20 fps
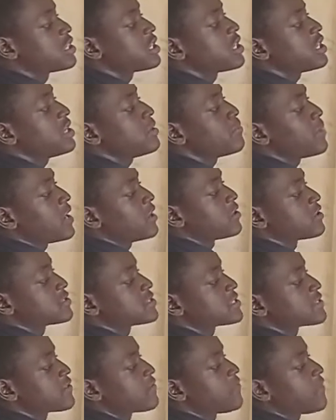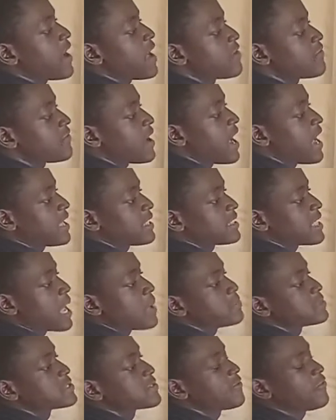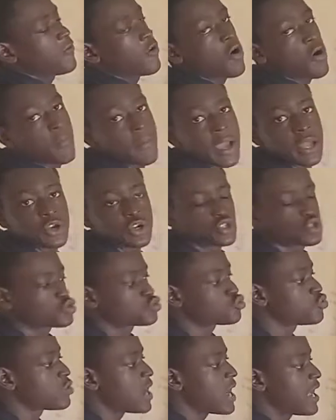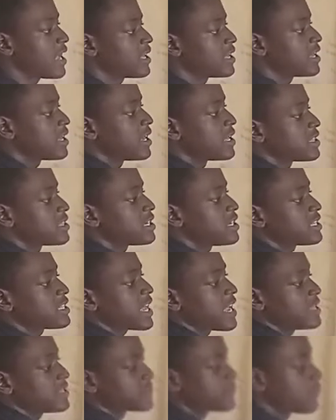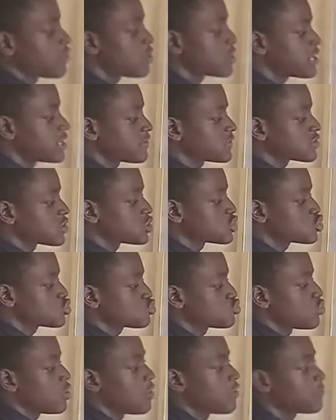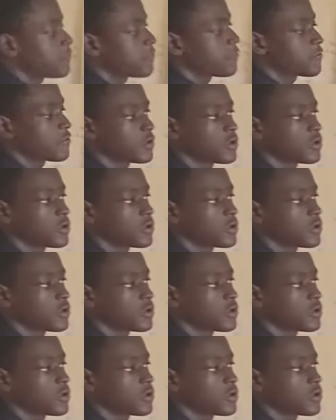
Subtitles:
3 minus 5i times 4 minus 2i. 3 times 4 gives us 12.